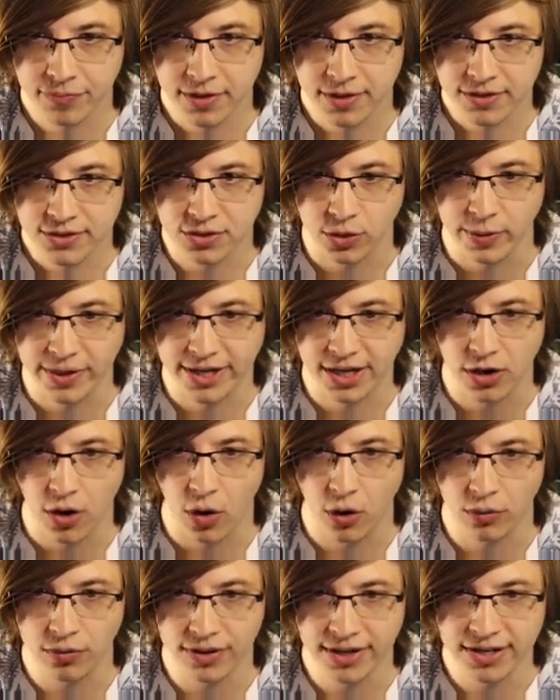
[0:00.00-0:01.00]
So we can
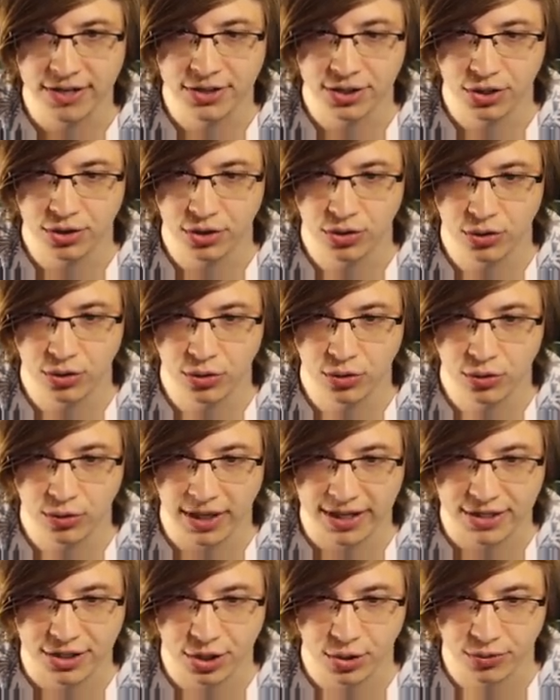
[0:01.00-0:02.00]
only do
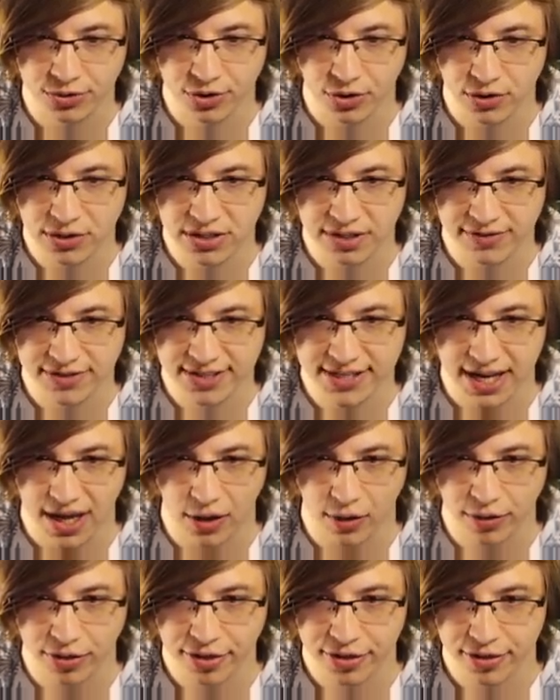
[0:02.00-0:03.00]
like two-thirds of his
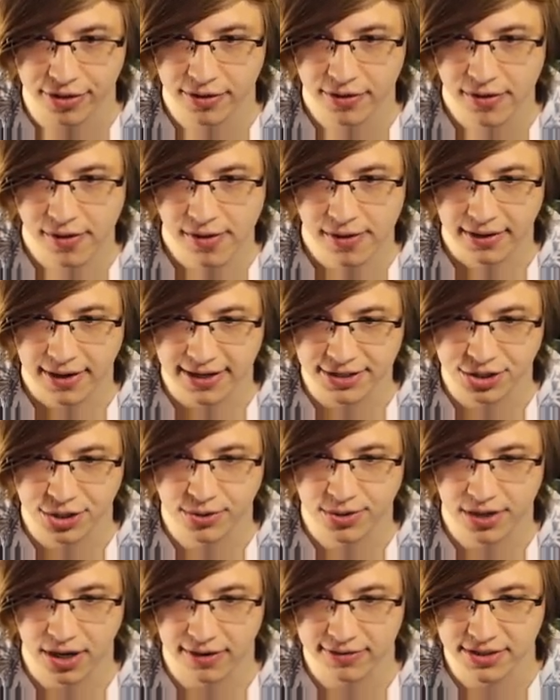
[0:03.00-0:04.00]
health, as
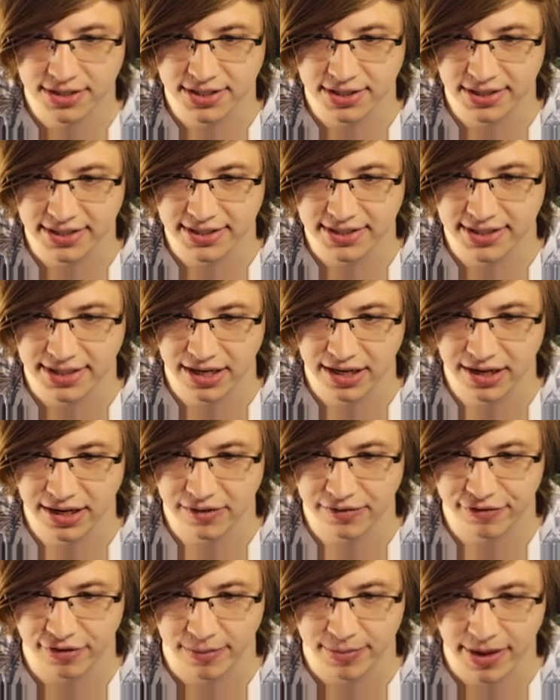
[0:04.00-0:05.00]
you can obviously see
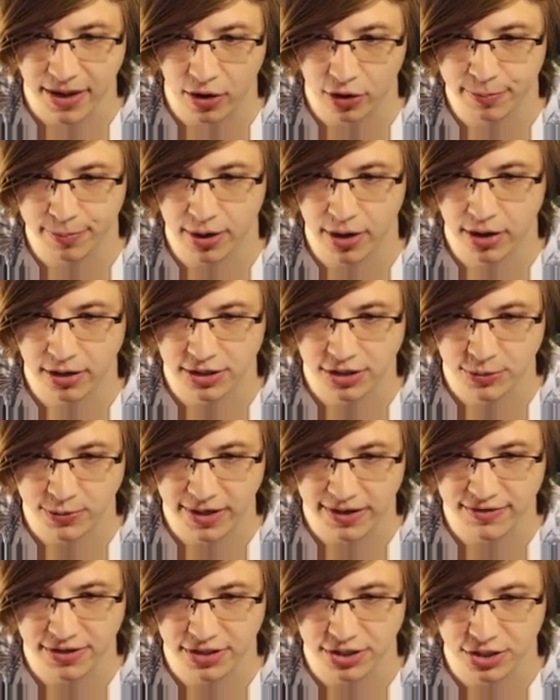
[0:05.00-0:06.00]
from the health bar, because we
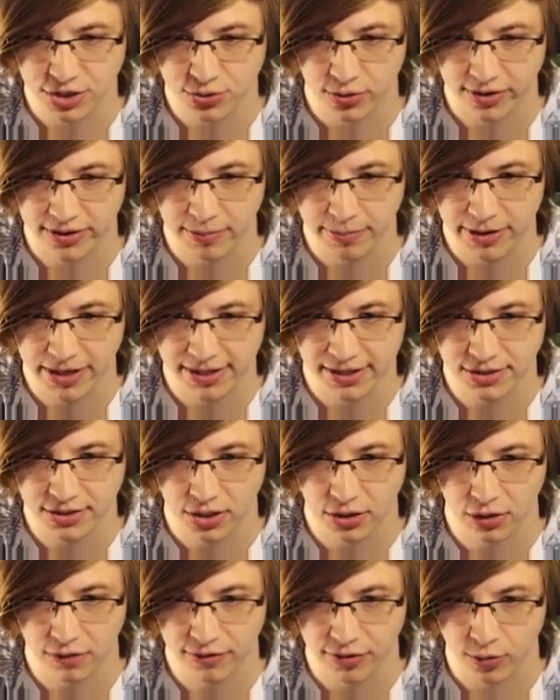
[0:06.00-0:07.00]
have to destroy the beacons
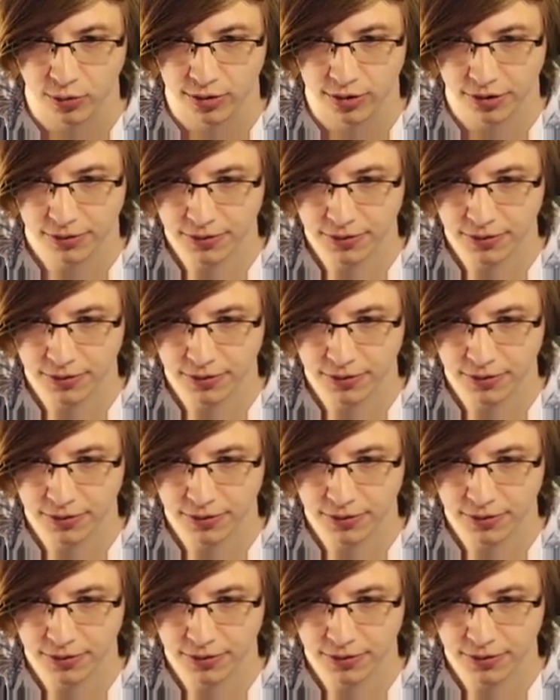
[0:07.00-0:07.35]
all over the world.